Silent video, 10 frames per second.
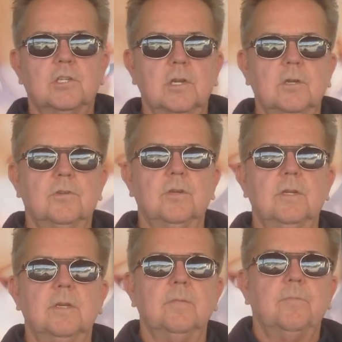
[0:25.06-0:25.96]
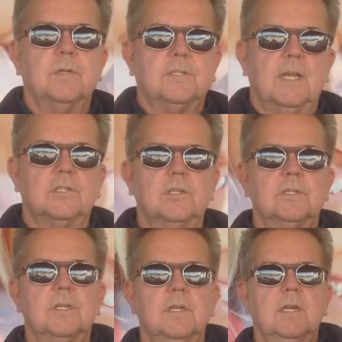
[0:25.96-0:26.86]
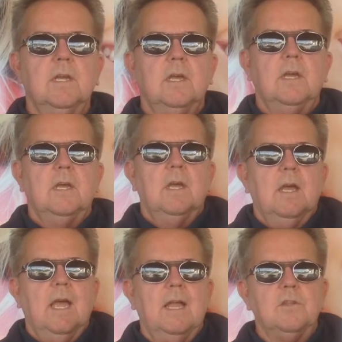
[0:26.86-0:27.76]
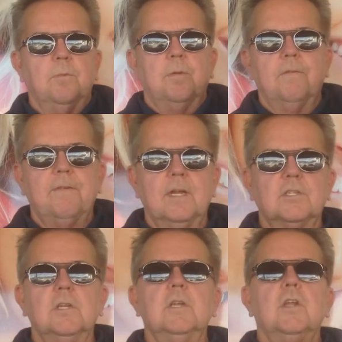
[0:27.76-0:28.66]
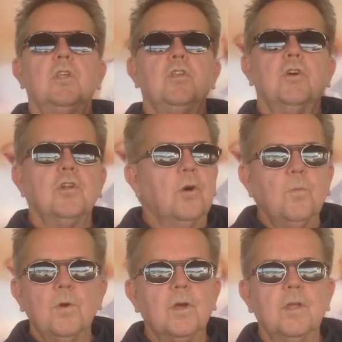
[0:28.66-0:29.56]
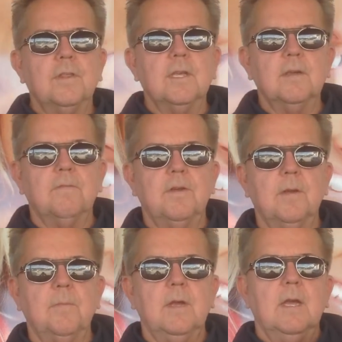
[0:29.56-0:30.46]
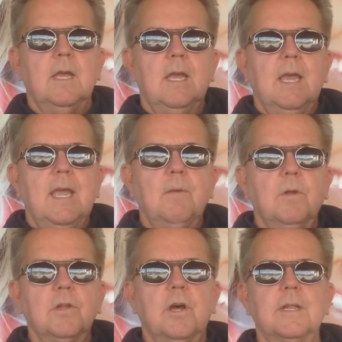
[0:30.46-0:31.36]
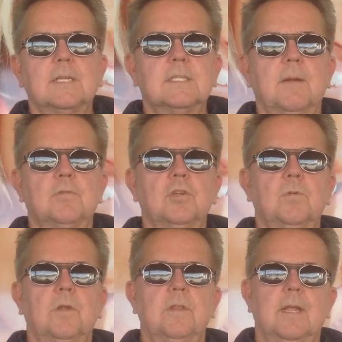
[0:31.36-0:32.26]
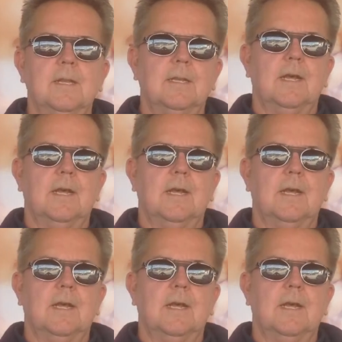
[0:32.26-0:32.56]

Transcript: children, possessions, and your profession, you're not worthy of him. He will not accept you on that